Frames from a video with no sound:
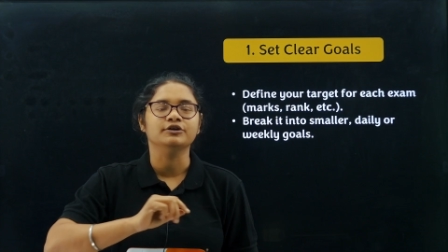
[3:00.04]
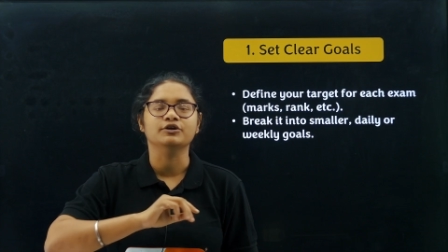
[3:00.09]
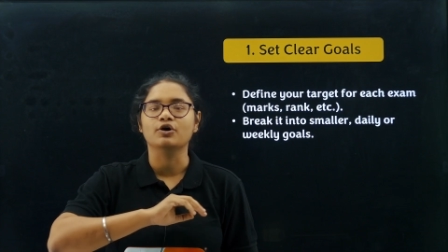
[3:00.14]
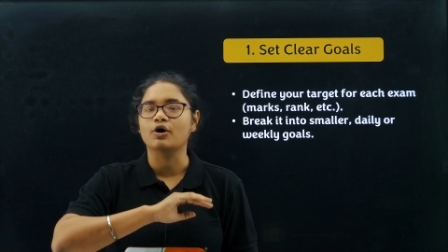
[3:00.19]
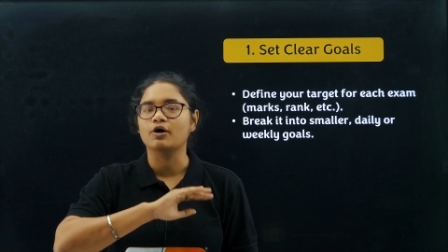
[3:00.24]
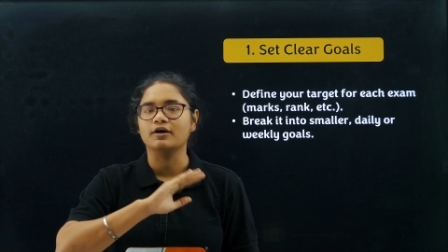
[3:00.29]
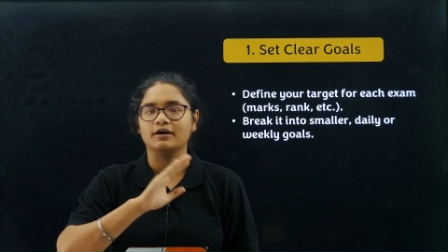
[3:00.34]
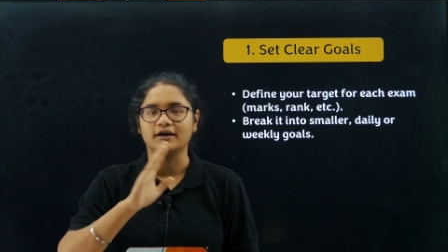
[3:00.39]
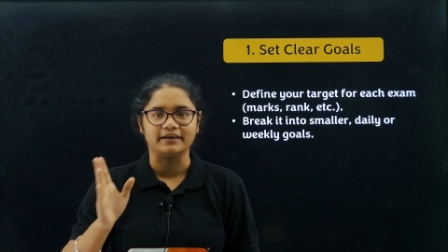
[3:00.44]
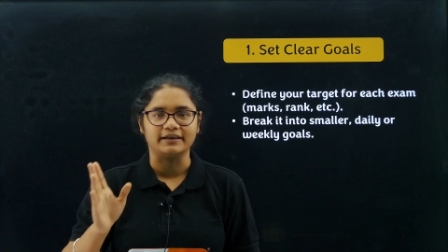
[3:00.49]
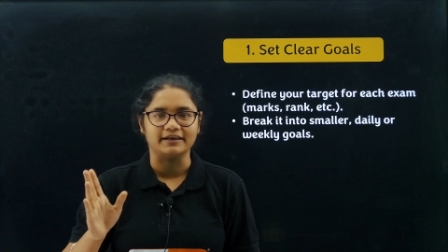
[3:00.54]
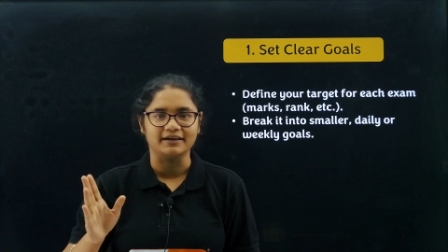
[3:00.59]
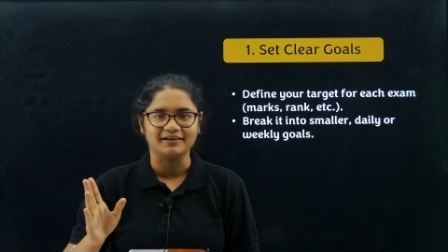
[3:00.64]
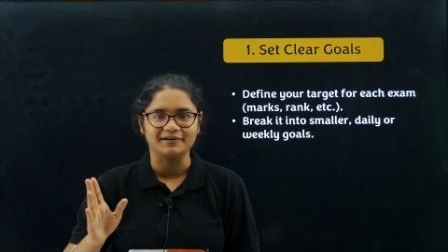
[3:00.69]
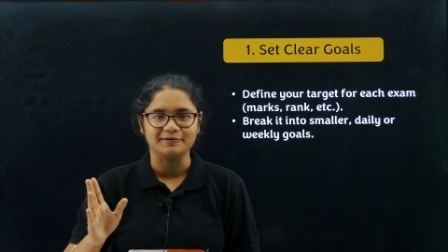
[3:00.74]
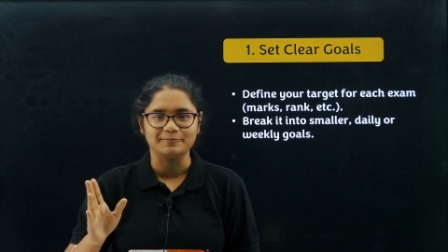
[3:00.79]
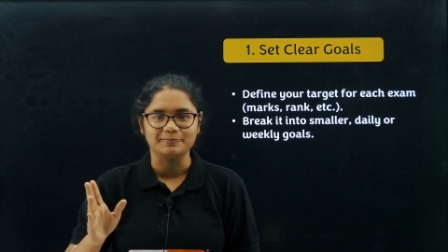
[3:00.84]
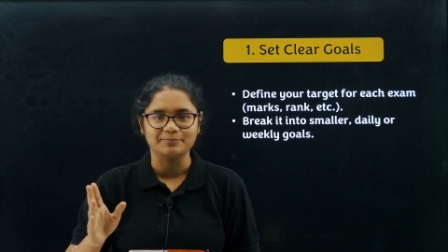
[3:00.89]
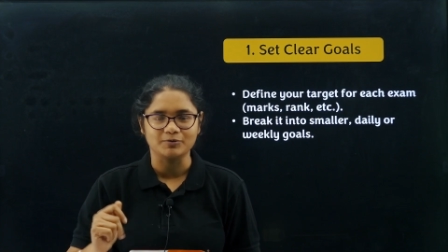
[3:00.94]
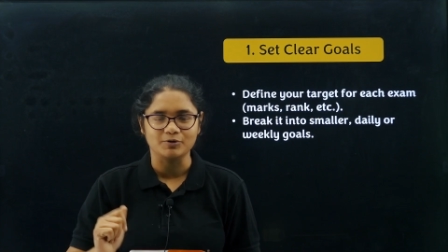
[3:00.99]
your career.
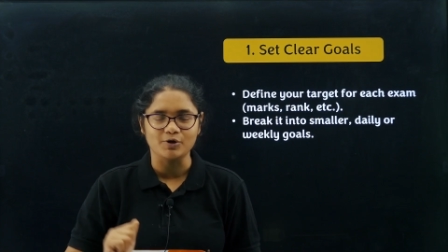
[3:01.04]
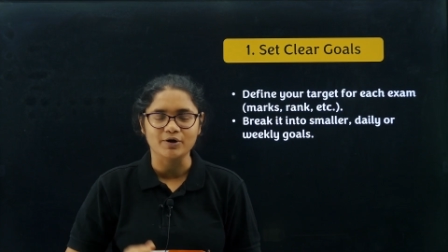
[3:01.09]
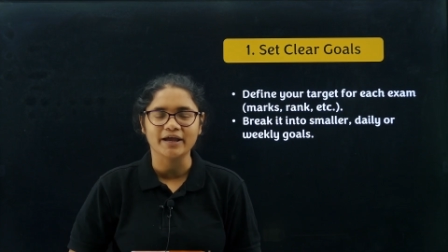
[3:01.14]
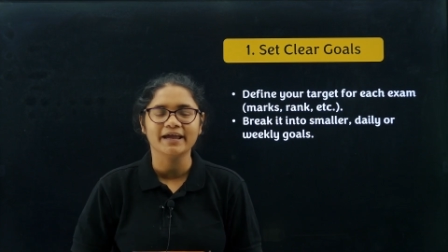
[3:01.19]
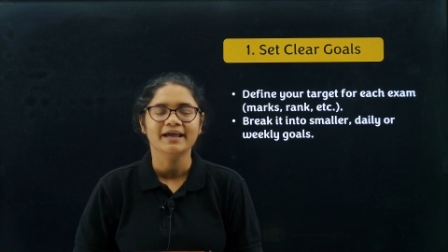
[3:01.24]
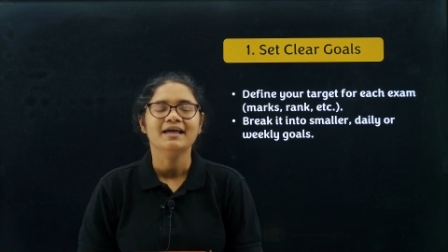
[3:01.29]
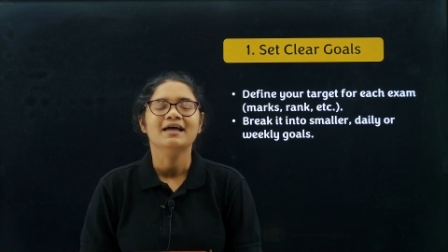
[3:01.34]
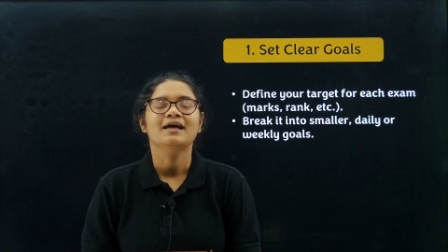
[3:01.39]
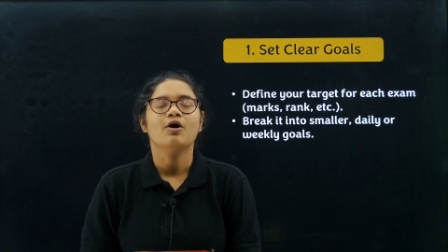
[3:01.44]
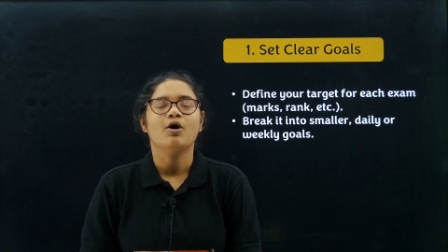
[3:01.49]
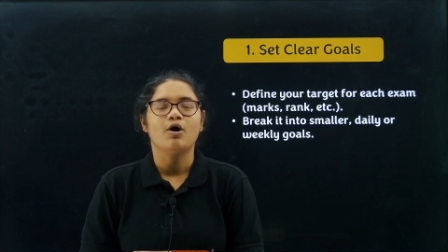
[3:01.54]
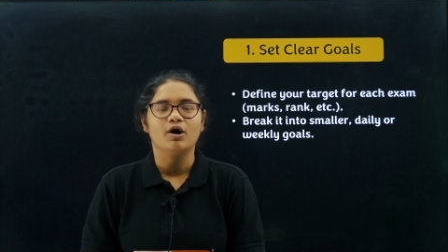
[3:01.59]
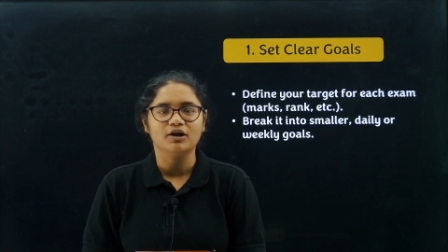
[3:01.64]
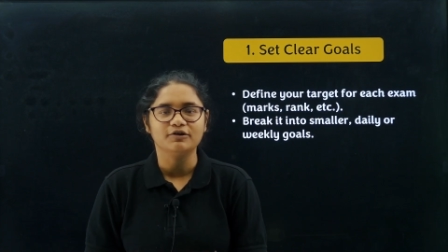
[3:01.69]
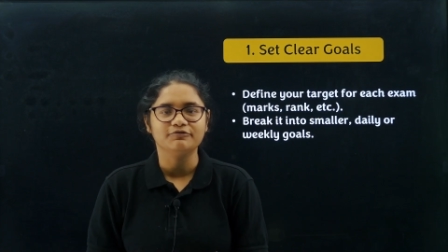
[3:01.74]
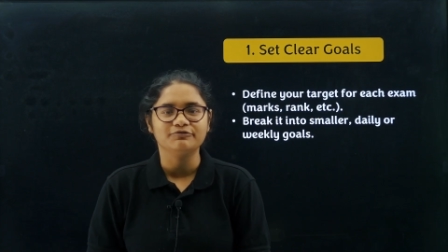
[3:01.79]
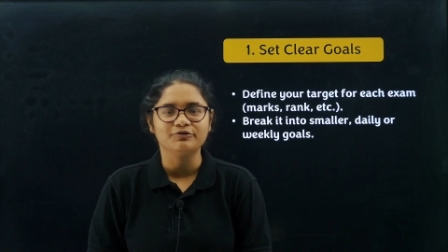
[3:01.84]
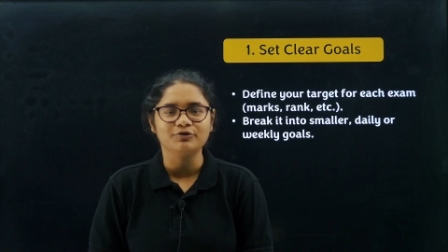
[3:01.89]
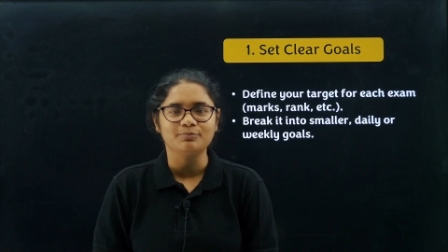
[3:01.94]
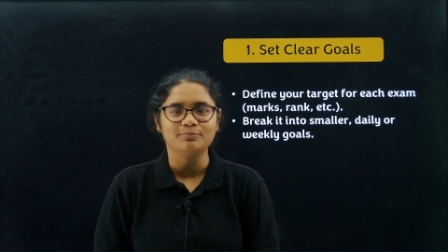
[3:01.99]
Okay. All
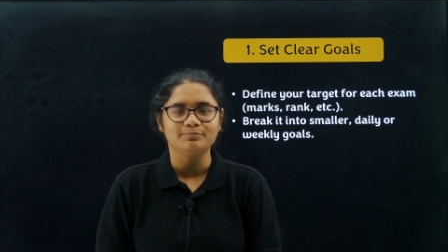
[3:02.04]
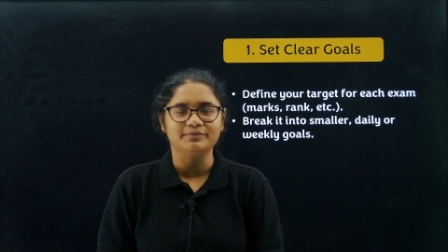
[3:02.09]
of you,